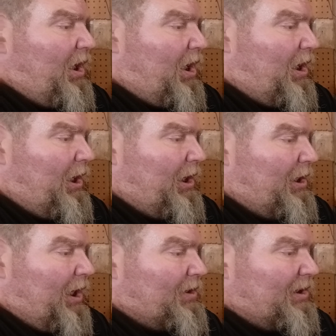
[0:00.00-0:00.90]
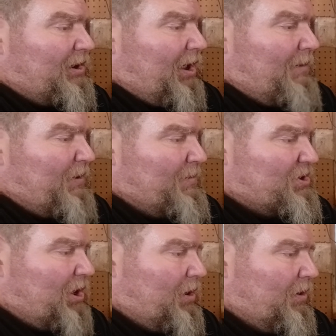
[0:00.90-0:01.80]
I like the I-beam
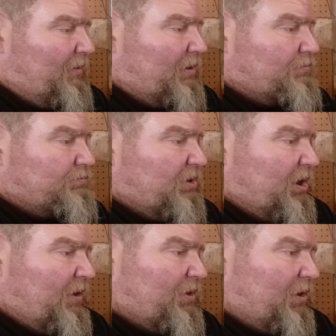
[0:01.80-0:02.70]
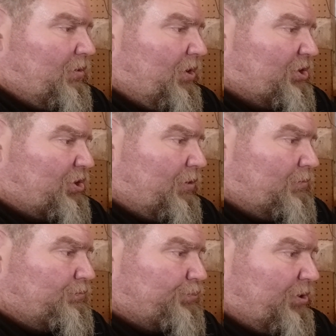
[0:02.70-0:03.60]
style of it. Everything looks
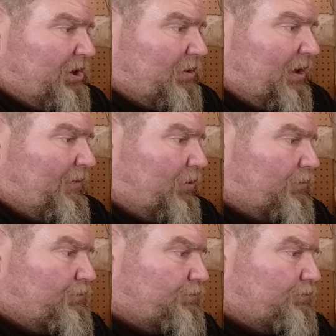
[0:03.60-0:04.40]
pretty level,